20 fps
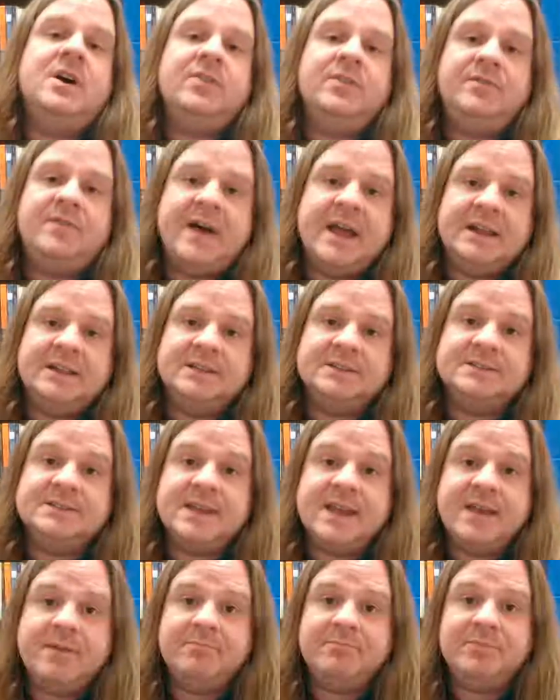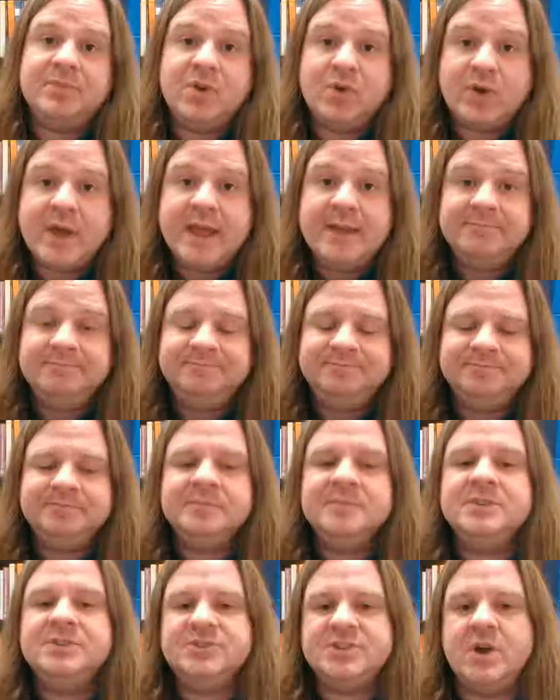on the final exam. Okay?
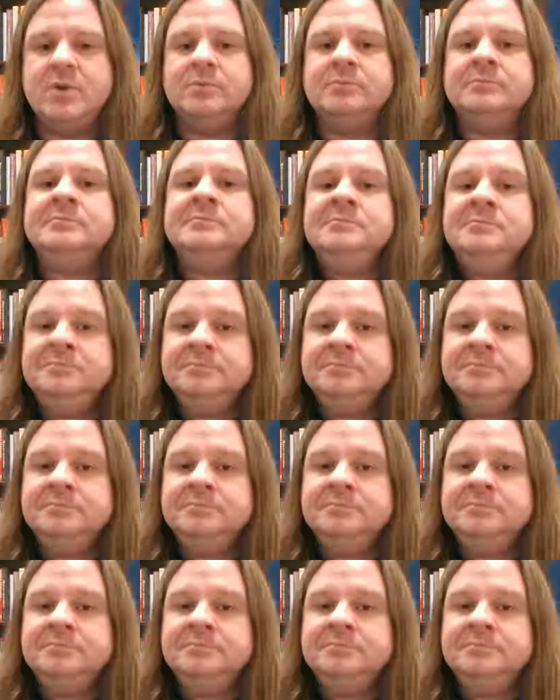So,